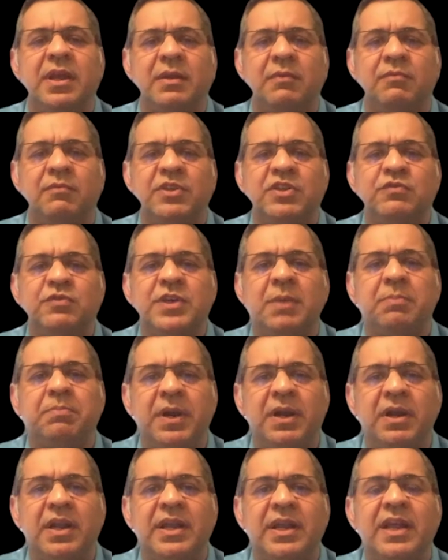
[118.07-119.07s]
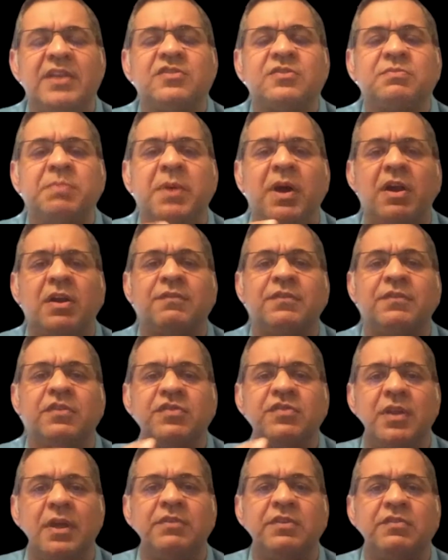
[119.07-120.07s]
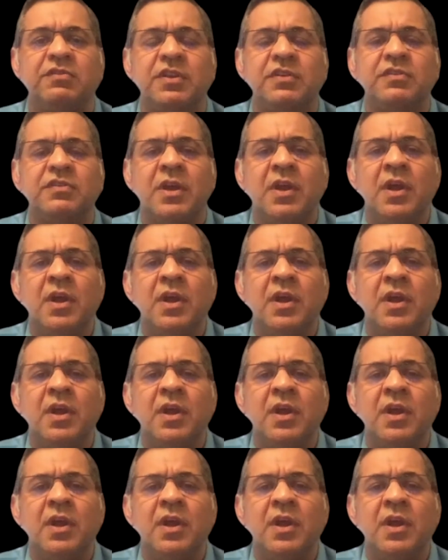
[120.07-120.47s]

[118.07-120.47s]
which we are building as part of the services,